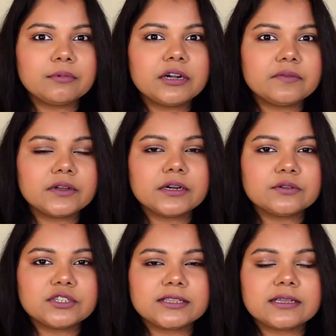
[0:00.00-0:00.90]
bahut difficult
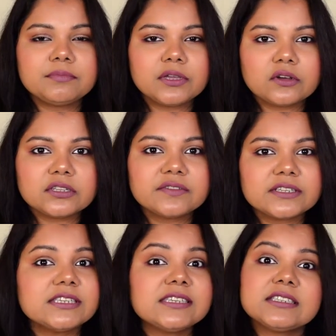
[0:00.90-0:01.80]
ho jata hai, because
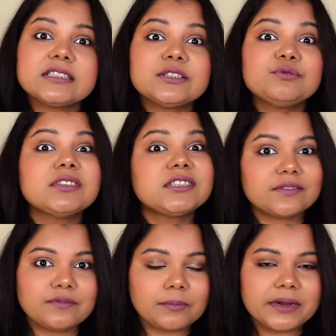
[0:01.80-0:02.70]
firstly it is into a
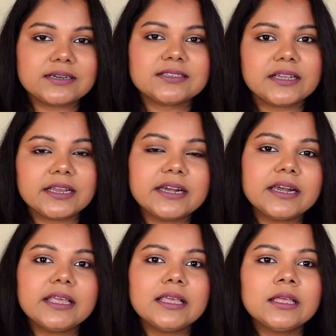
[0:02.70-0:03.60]
stick format,
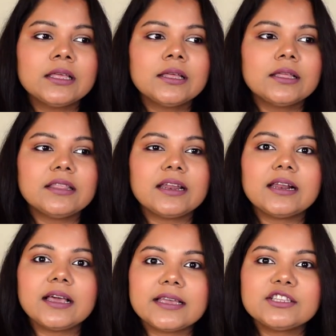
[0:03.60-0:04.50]
secondly there
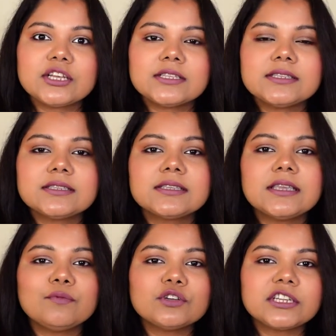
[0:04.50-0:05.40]
are high chances
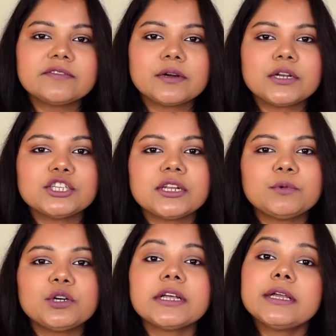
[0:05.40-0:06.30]
ki wo stick foundation
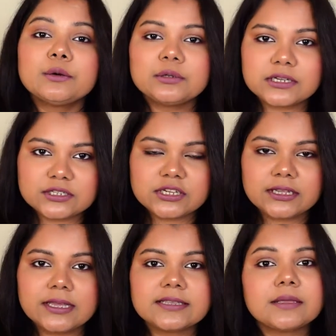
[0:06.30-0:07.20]
aapko dry out kar
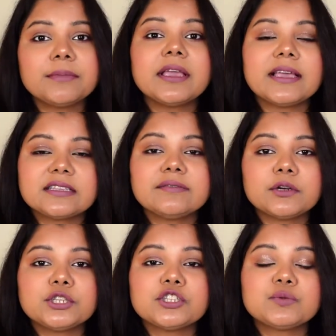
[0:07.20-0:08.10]
jaye. Aise
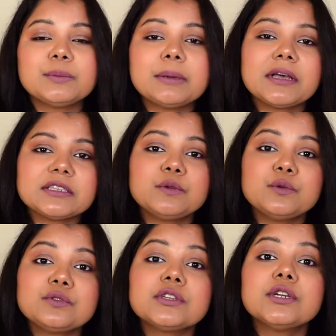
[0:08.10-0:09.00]
foundations bhi main past mein
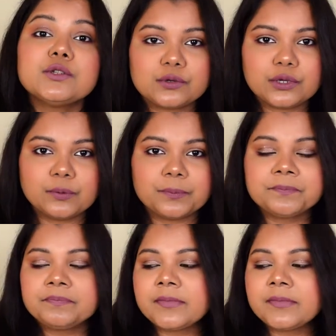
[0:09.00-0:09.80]
use kar chuki hu,